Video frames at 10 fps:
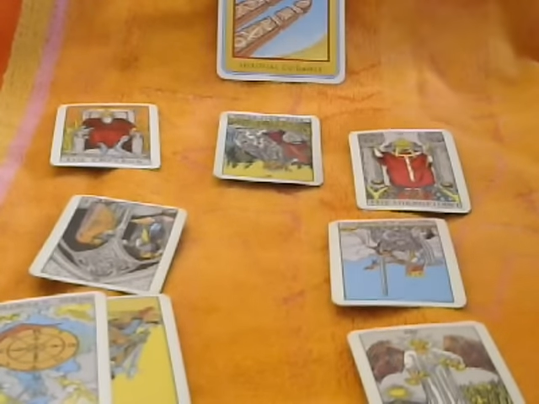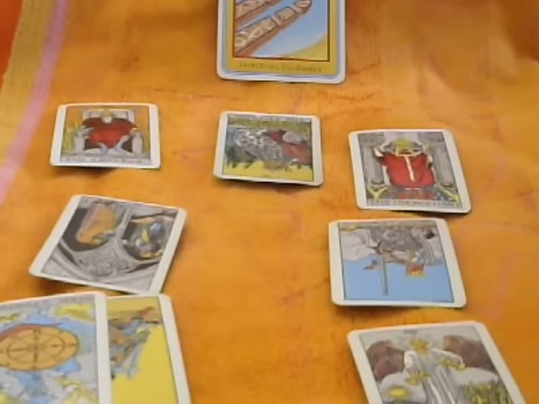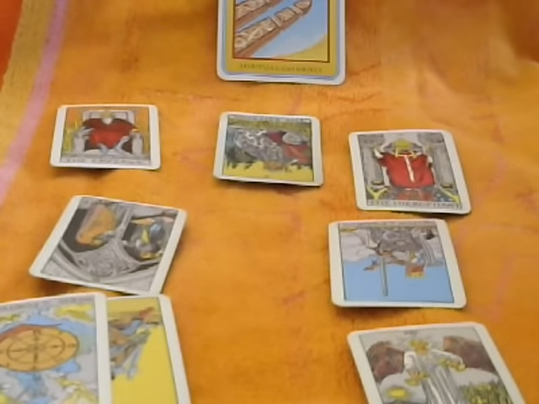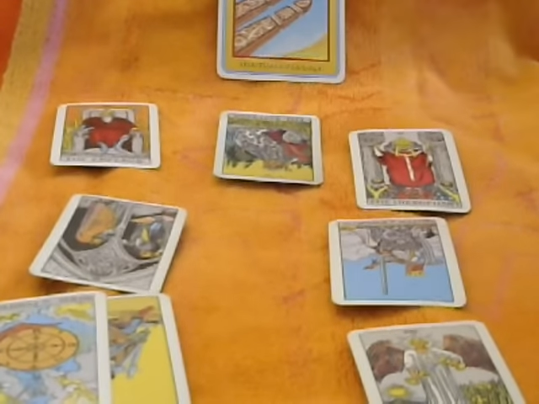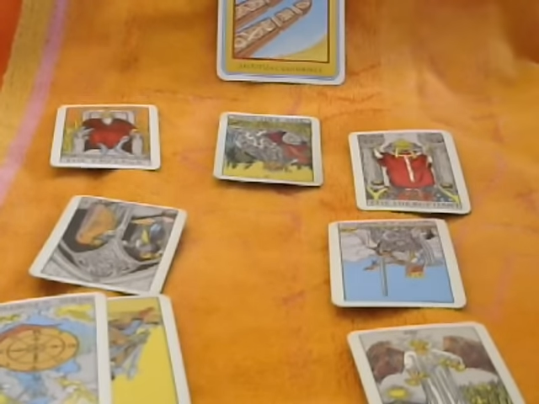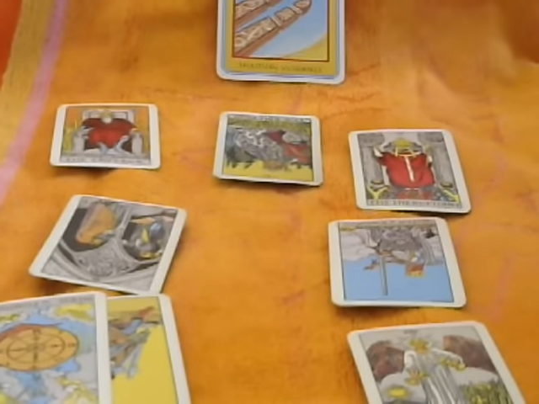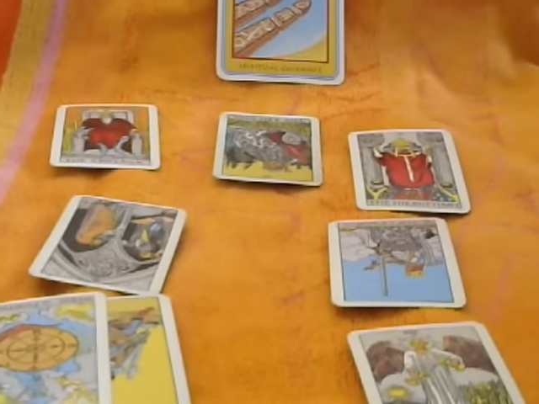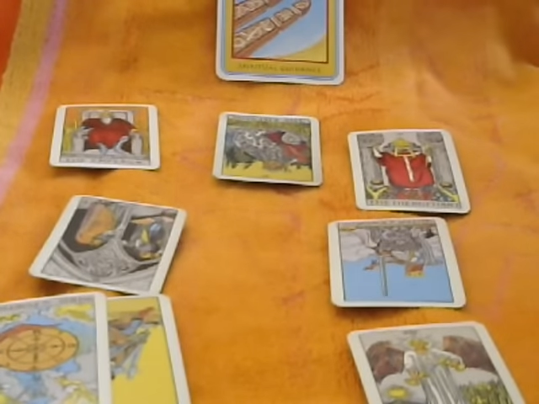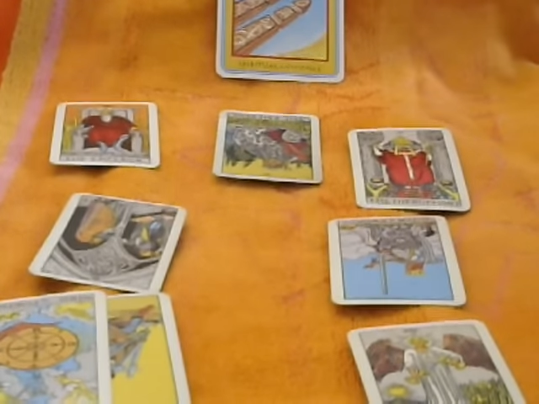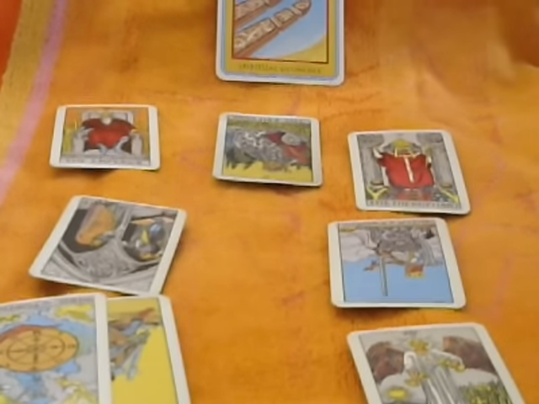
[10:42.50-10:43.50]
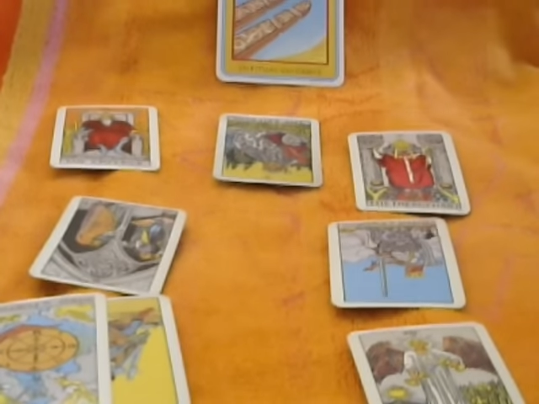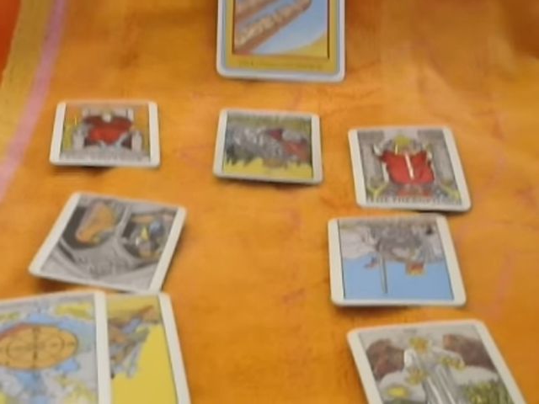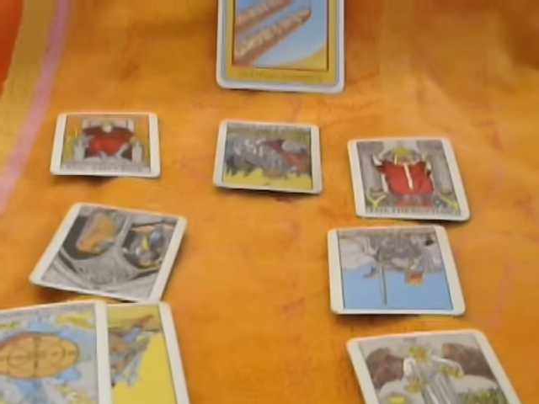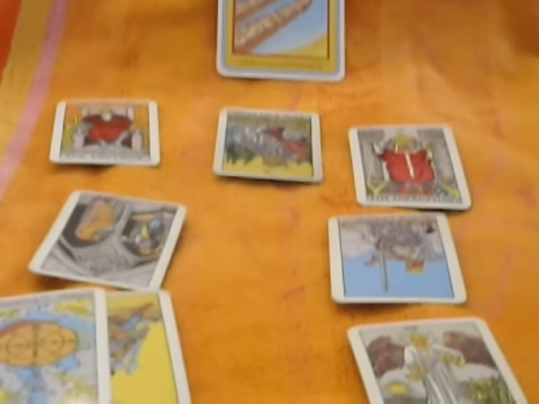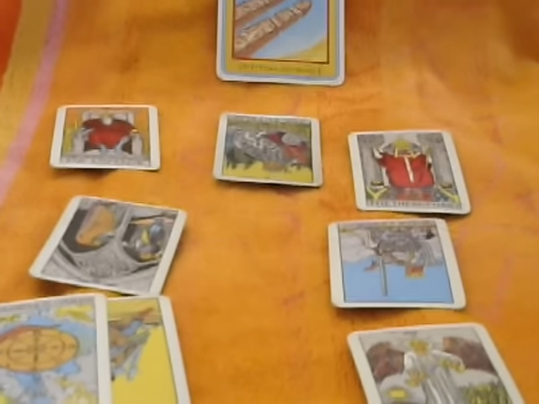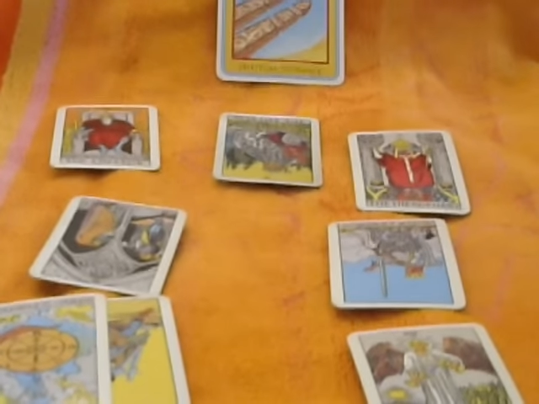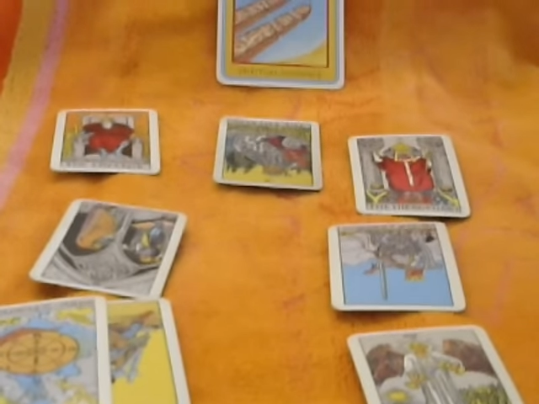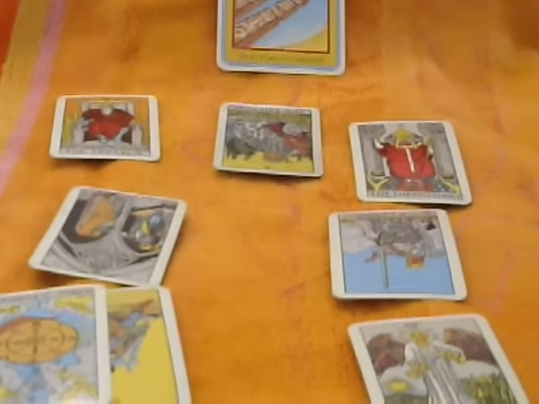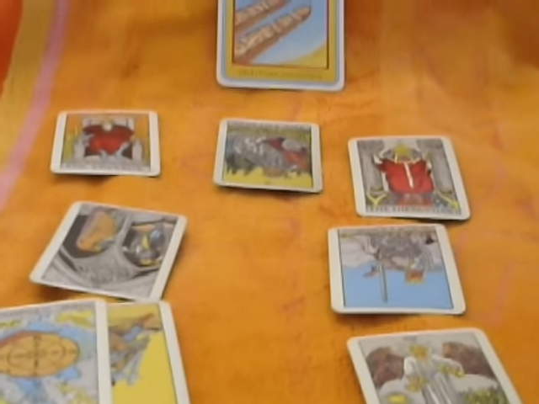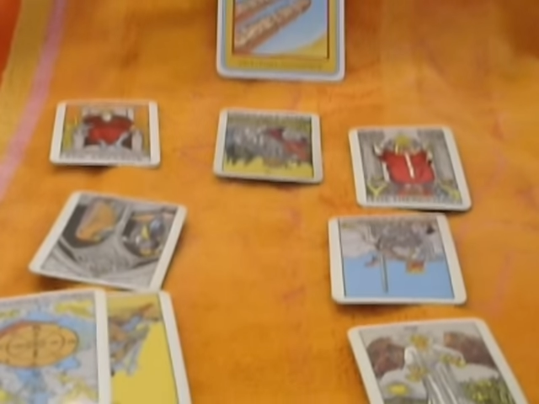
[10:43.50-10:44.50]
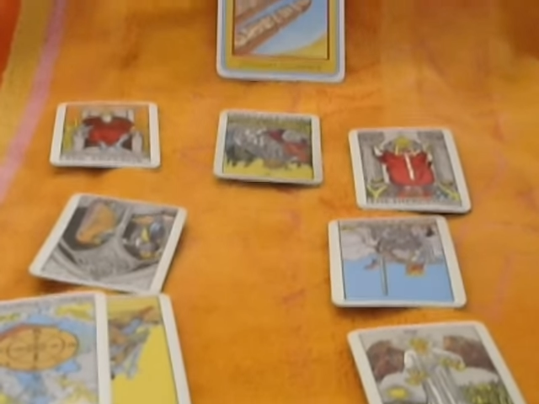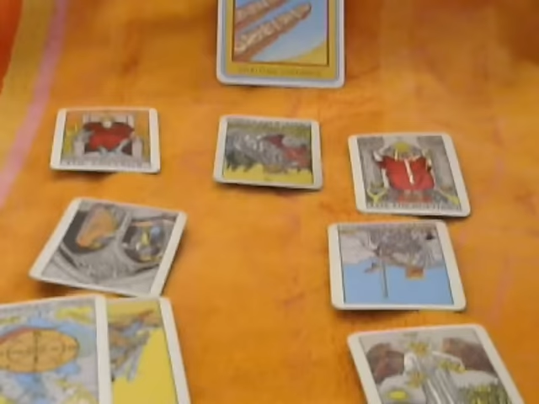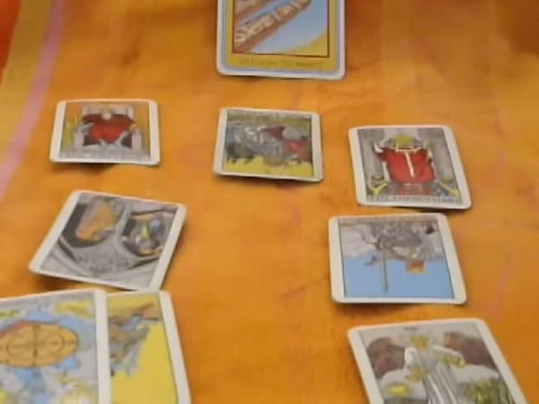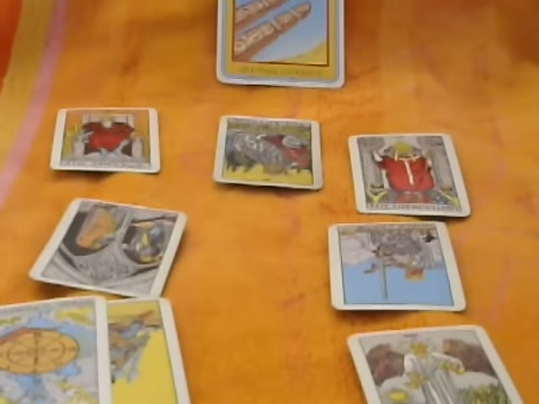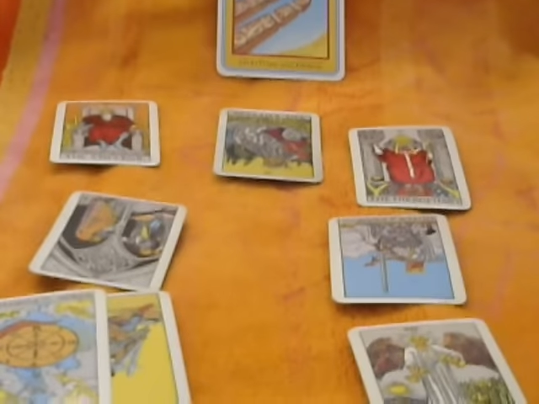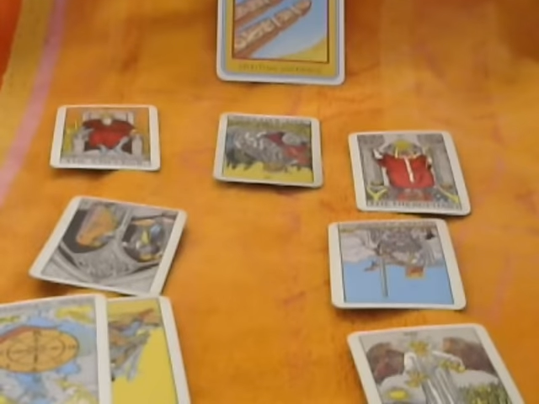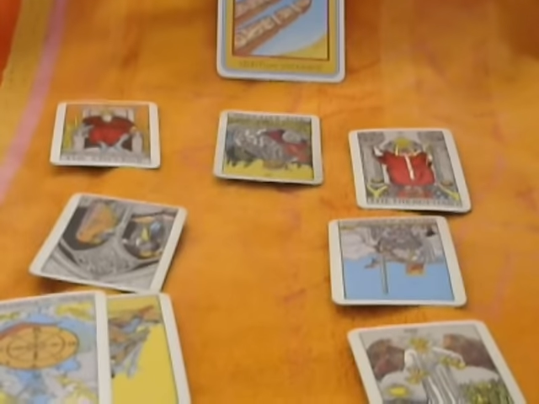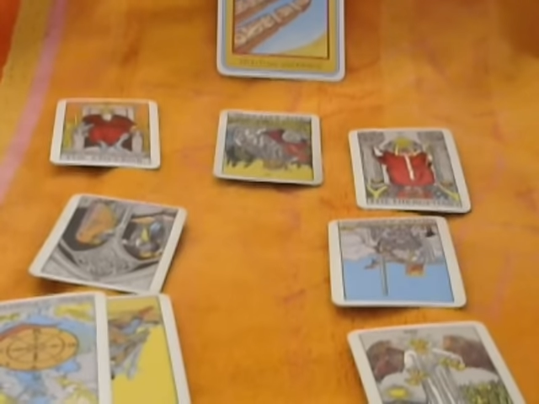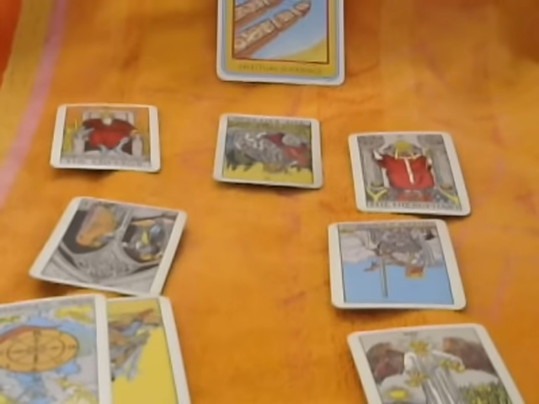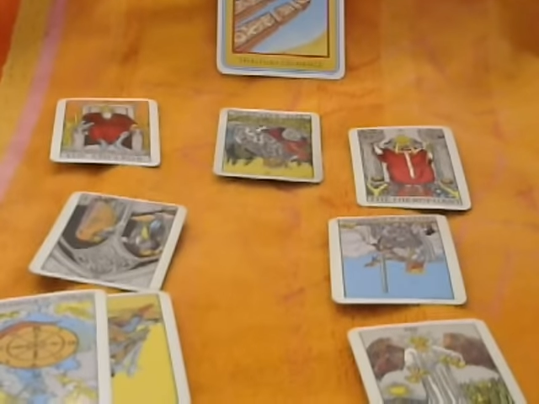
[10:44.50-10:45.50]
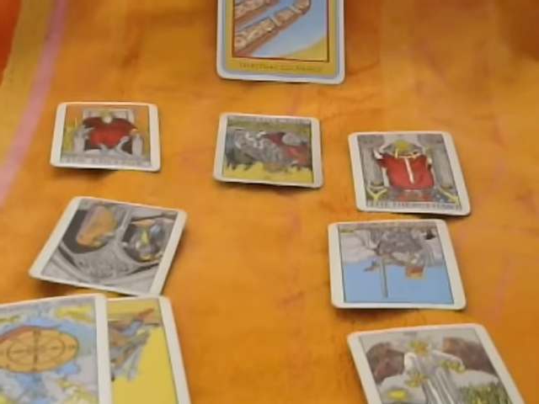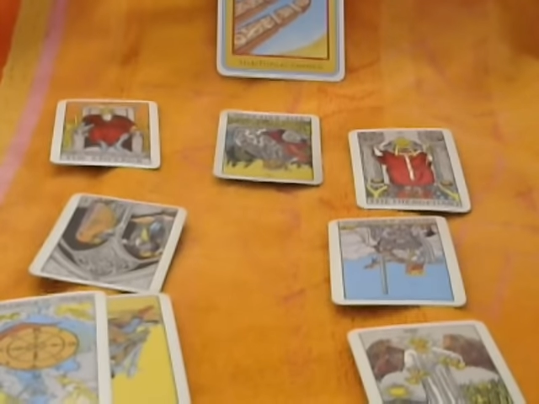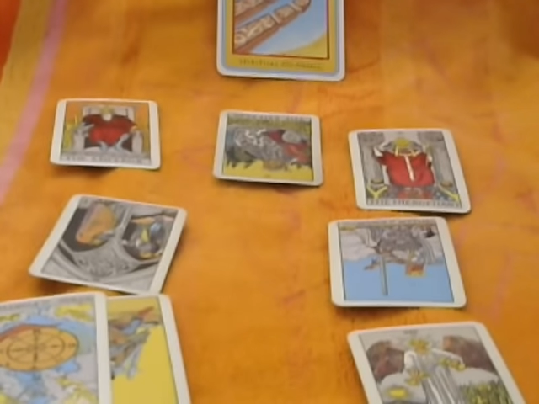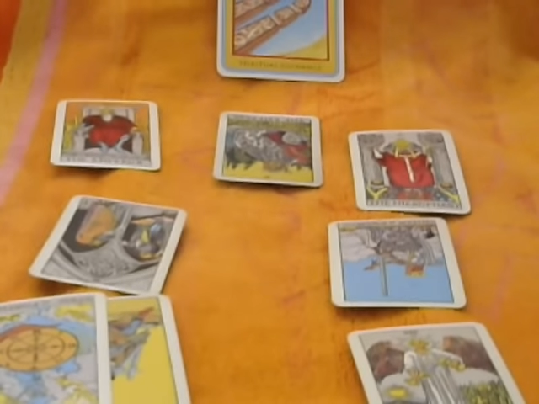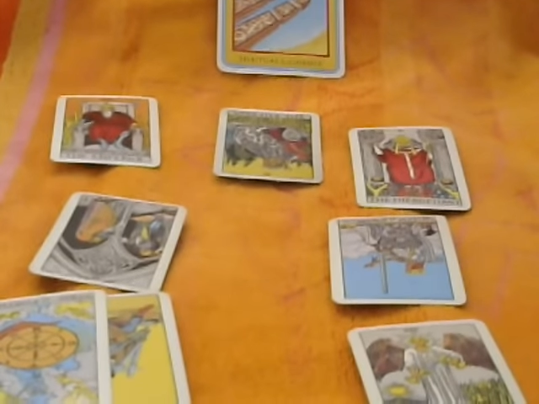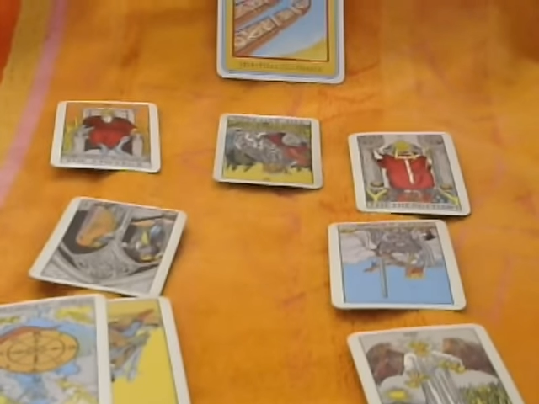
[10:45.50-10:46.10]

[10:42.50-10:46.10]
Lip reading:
(no speaker visible)